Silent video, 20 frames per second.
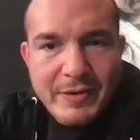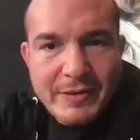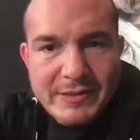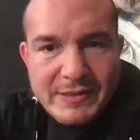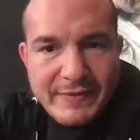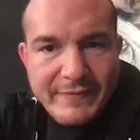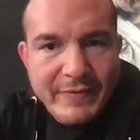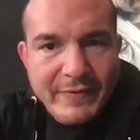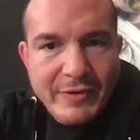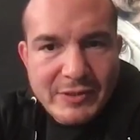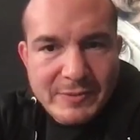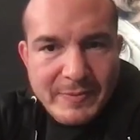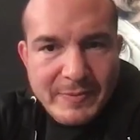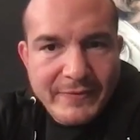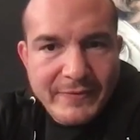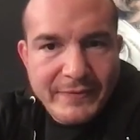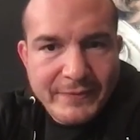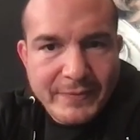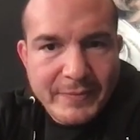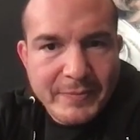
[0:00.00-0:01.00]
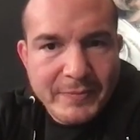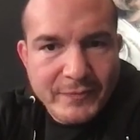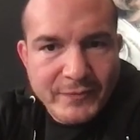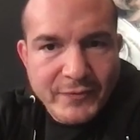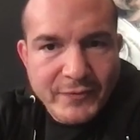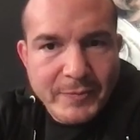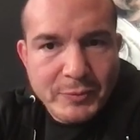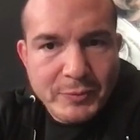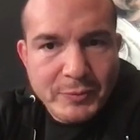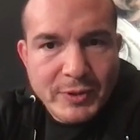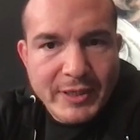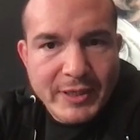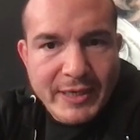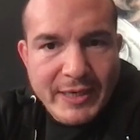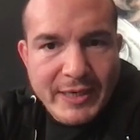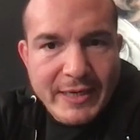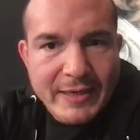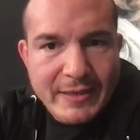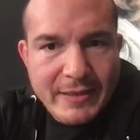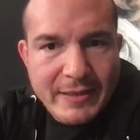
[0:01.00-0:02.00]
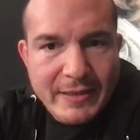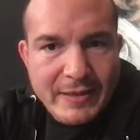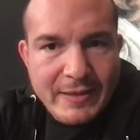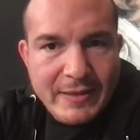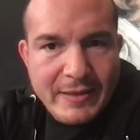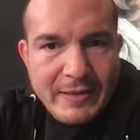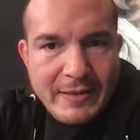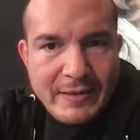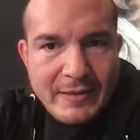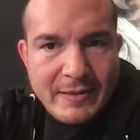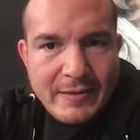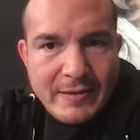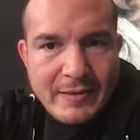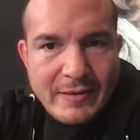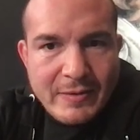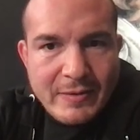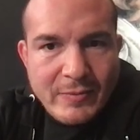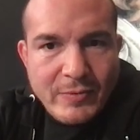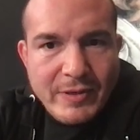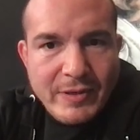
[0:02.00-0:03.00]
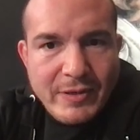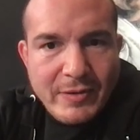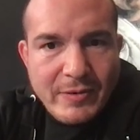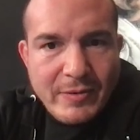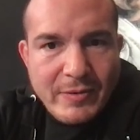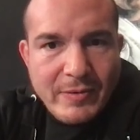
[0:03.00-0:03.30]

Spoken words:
have always been from Trinidad? What do you